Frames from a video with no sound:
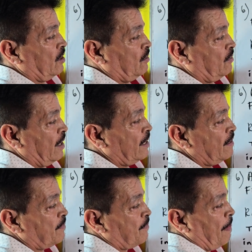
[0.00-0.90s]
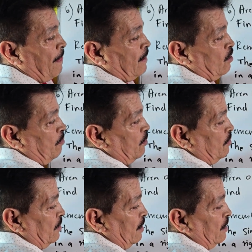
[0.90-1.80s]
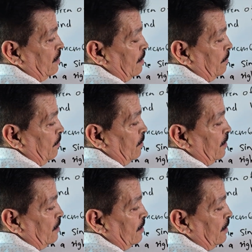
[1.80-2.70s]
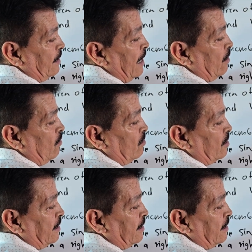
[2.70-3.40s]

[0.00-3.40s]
See, all right. The opposite for this angle,